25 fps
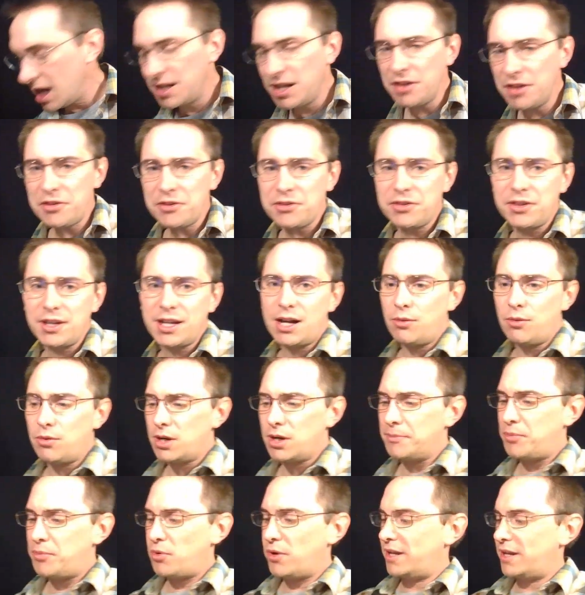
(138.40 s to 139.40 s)
Another thing I
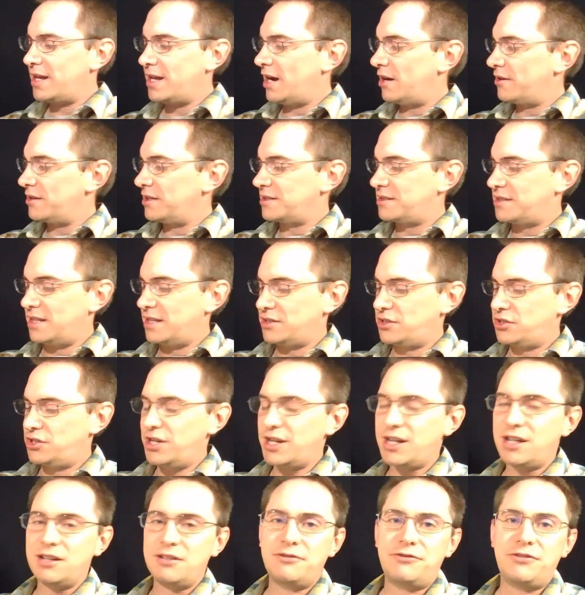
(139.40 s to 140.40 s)
want to point out is that
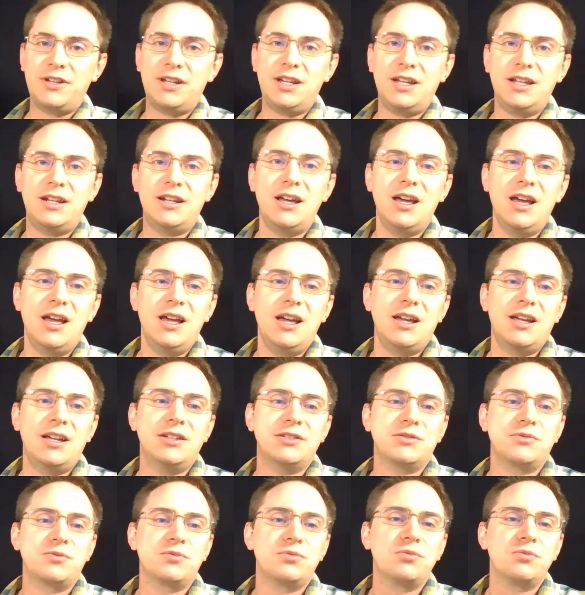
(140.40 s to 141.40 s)
chicken feed
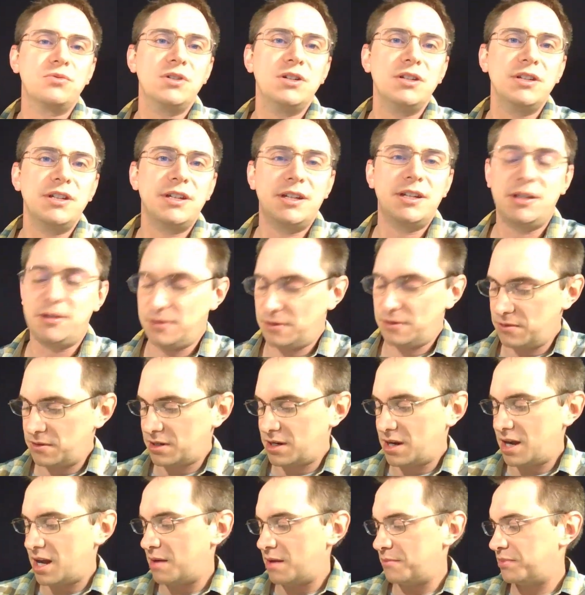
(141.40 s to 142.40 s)
is really
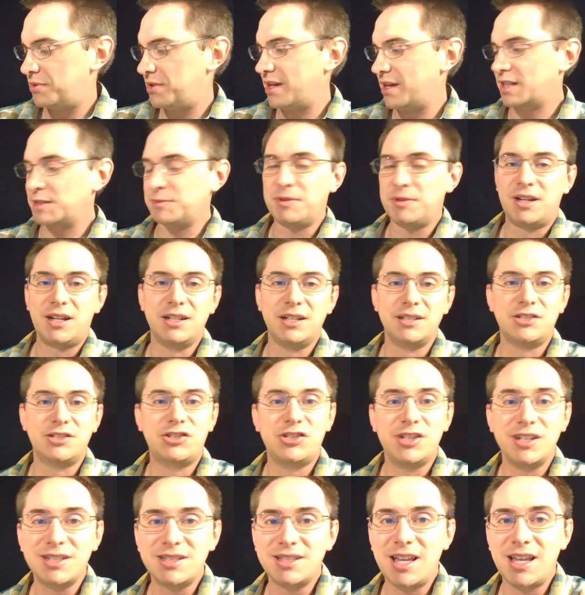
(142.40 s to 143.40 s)
complex because
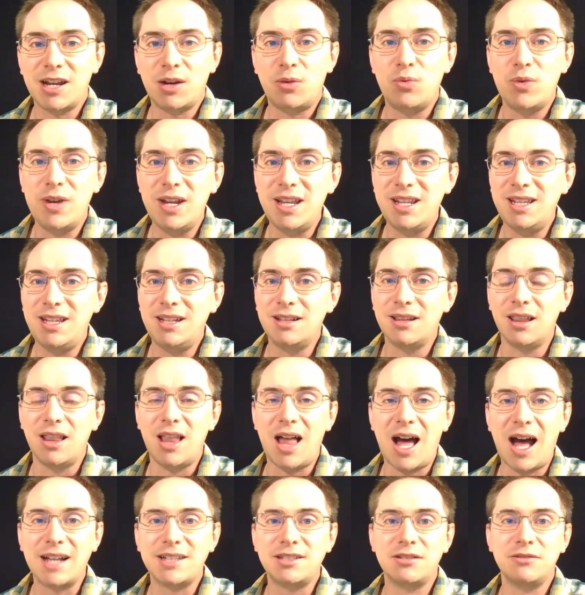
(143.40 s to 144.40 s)
just like we need
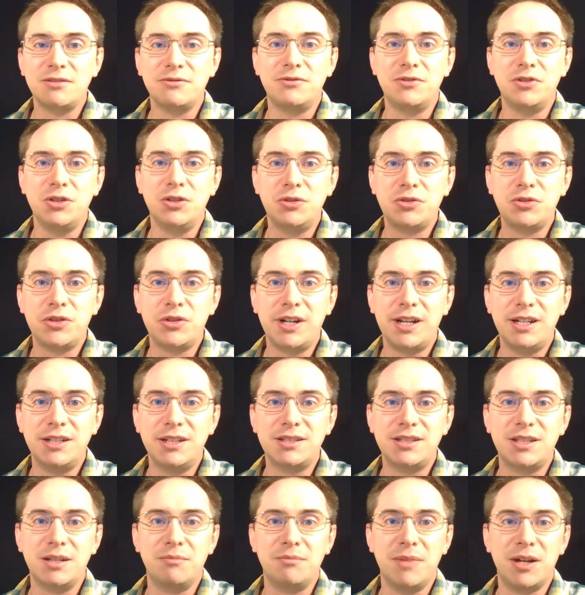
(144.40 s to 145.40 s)
lots of
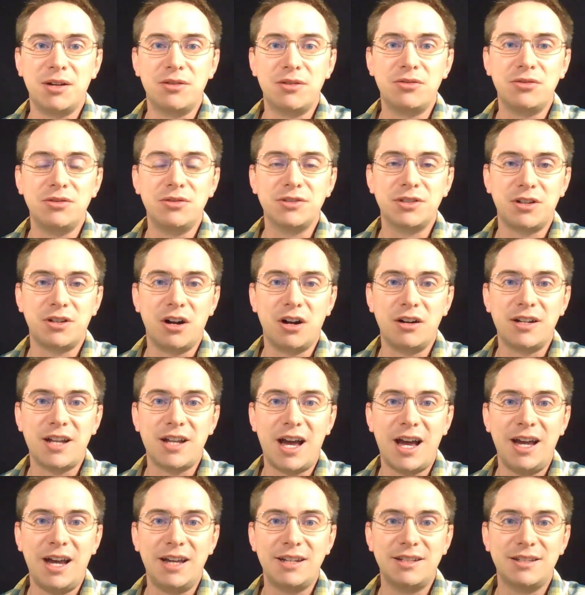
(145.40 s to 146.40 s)
nutrients and minerals in our
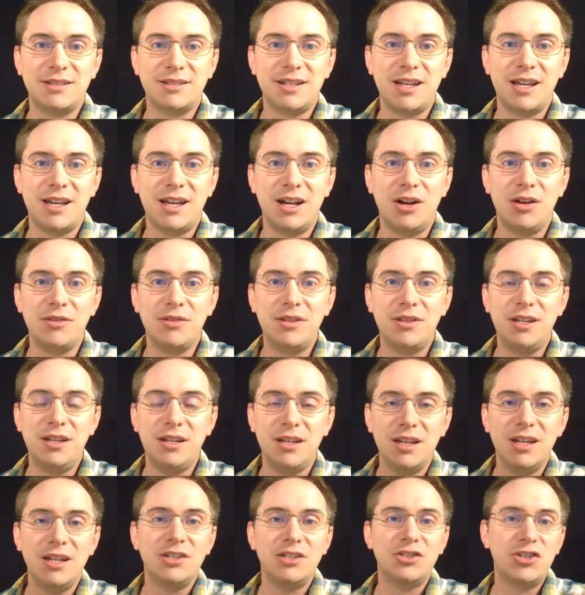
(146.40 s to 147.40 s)
diet to stay
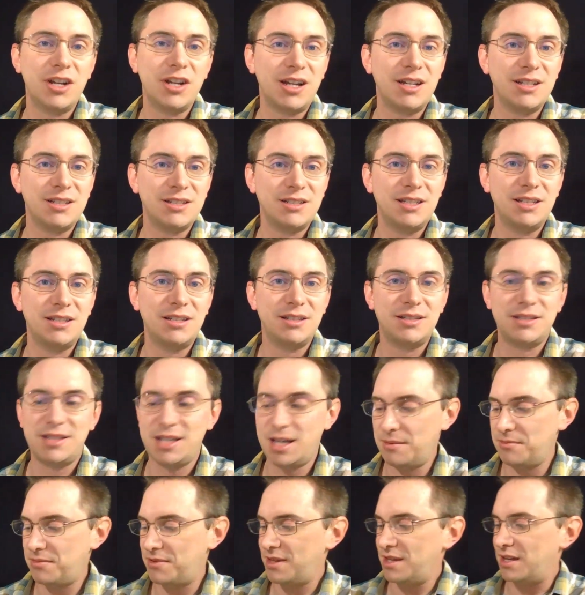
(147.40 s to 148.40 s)
healthy, chickens need the
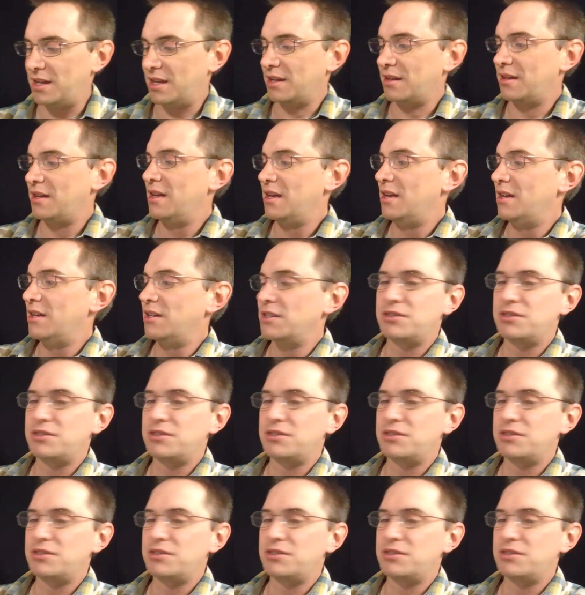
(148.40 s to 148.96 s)
same thing.